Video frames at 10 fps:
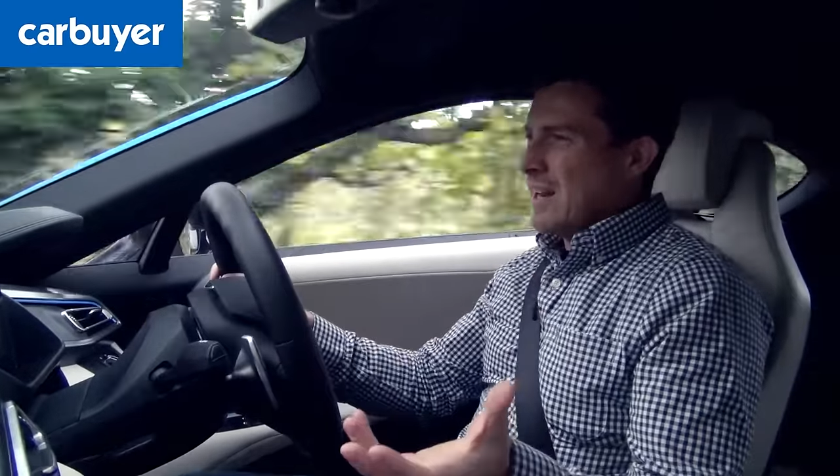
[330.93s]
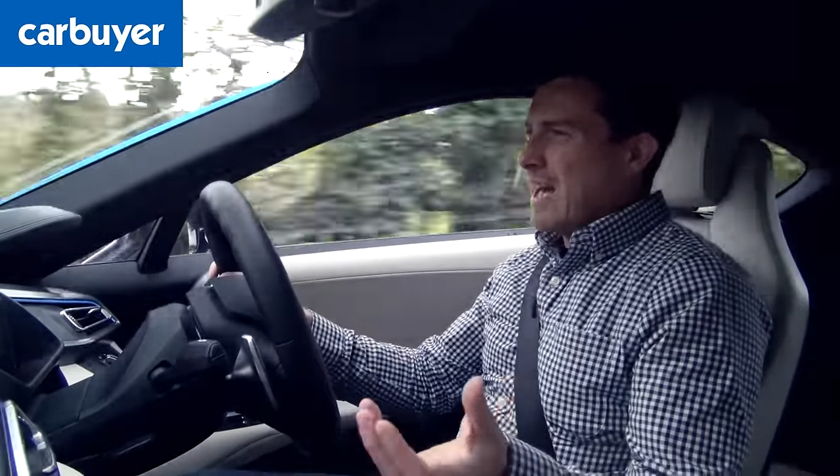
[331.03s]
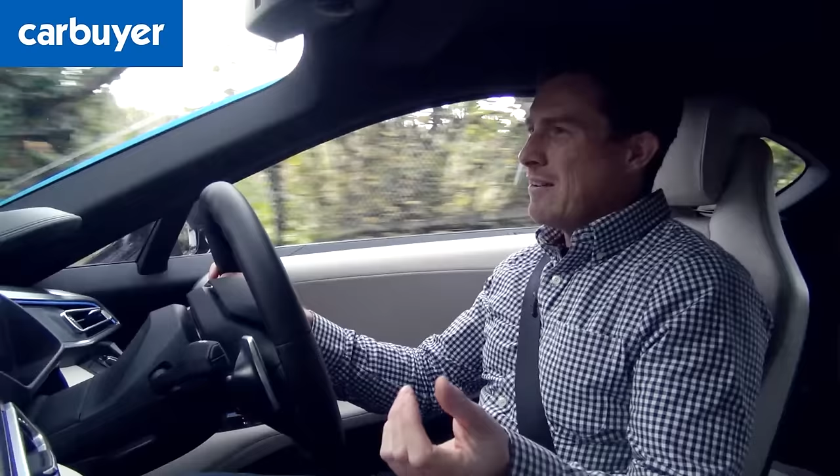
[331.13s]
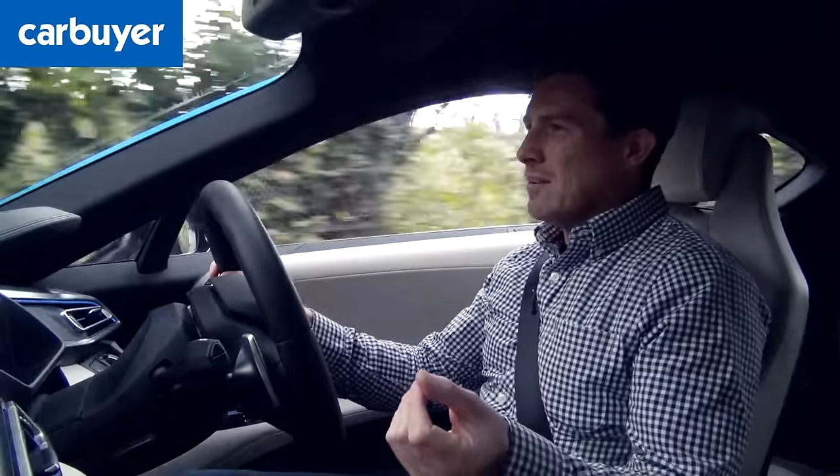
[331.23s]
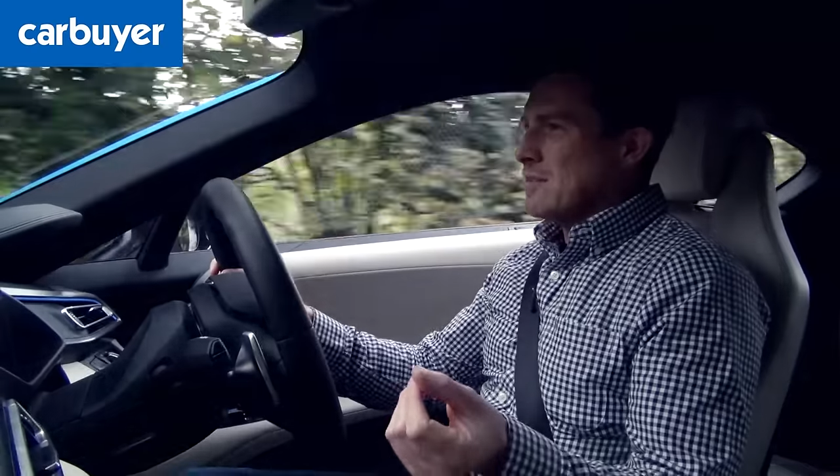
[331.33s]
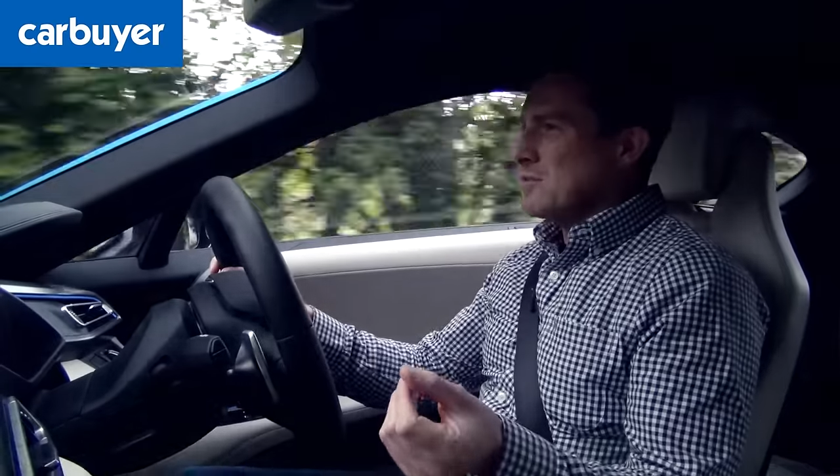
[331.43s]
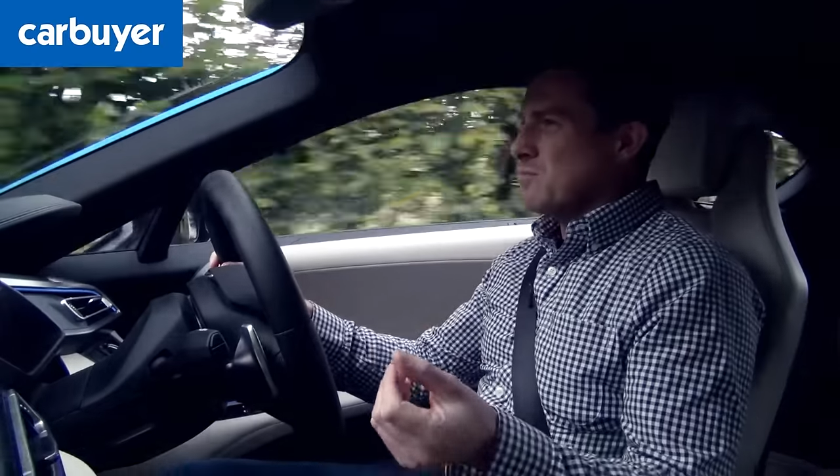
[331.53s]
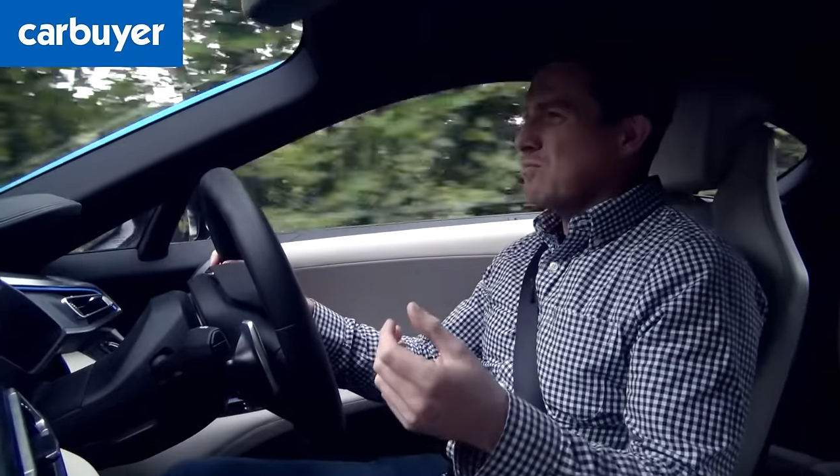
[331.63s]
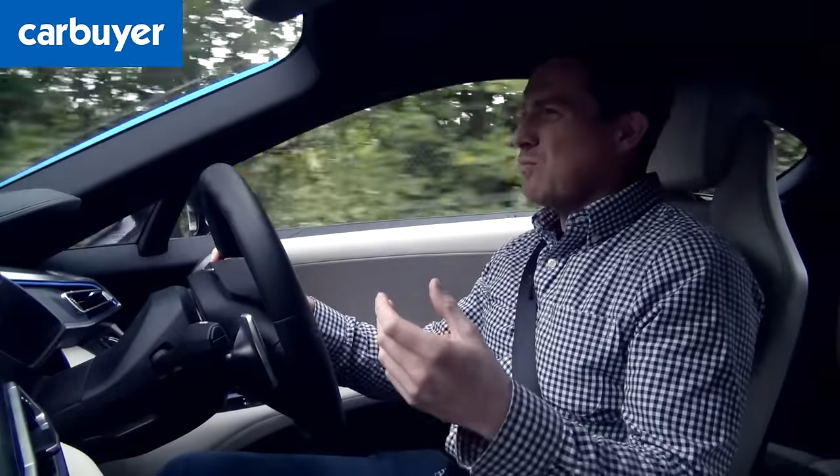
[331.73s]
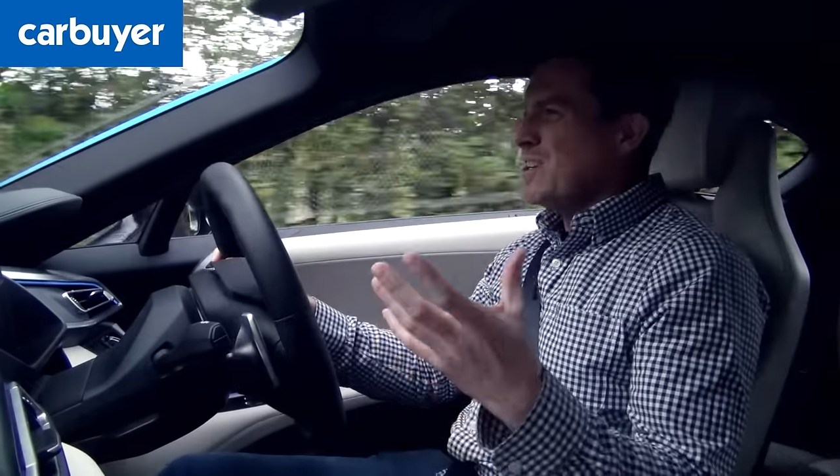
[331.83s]
loud, and I just
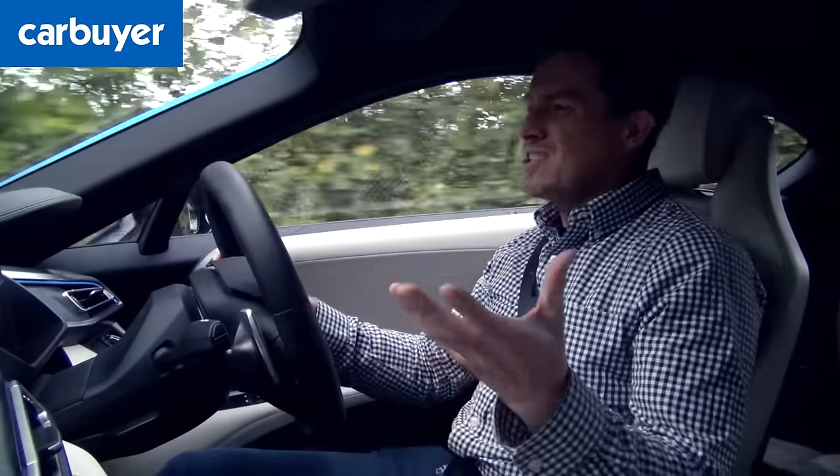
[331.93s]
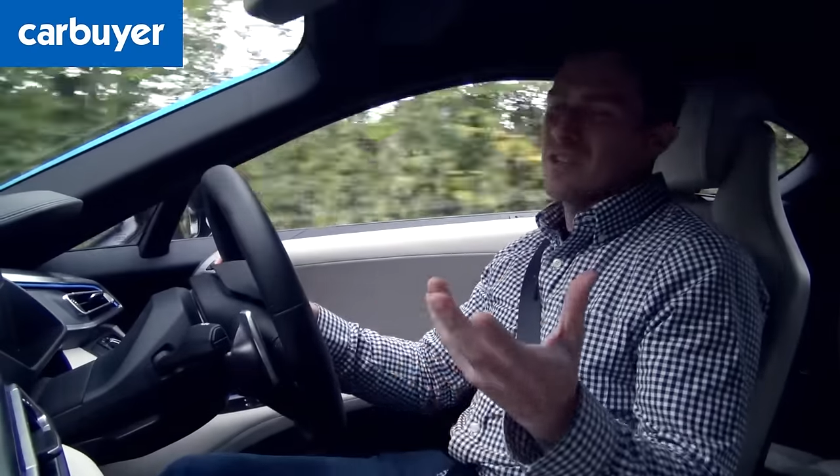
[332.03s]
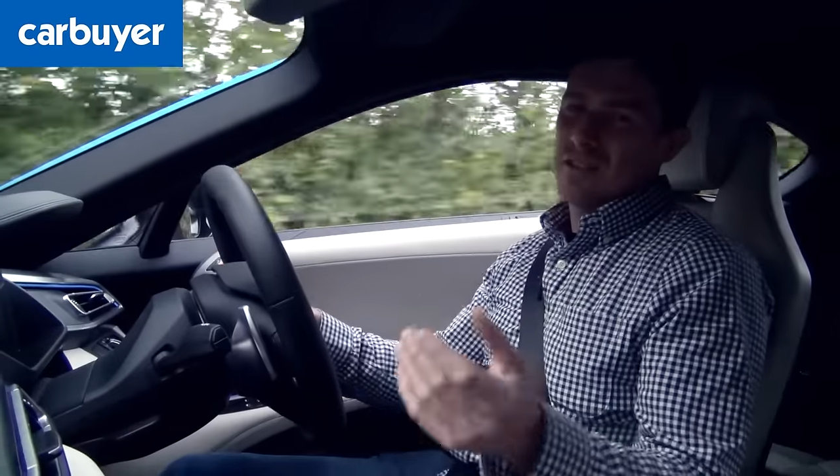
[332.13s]
wish you